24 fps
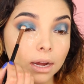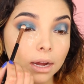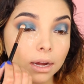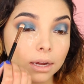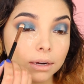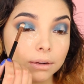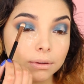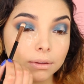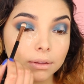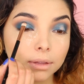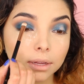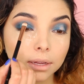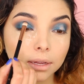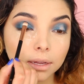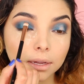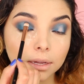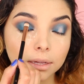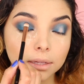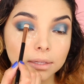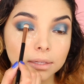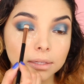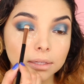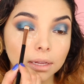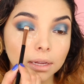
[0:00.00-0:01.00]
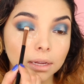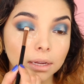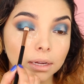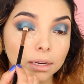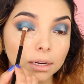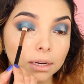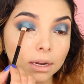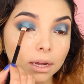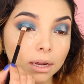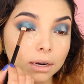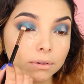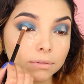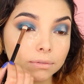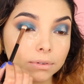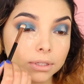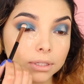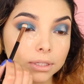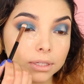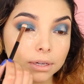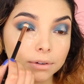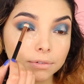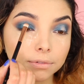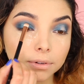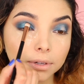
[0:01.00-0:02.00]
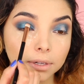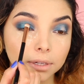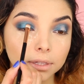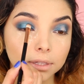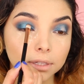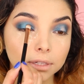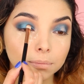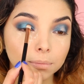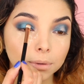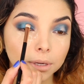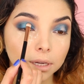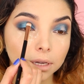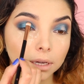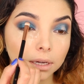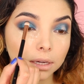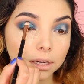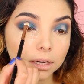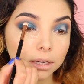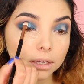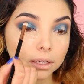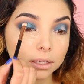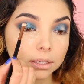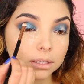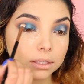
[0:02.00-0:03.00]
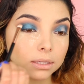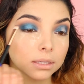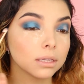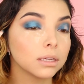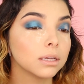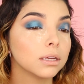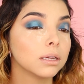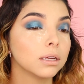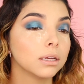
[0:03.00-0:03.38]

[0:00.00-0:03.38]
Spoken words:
I don't think it's like a lot of a difference because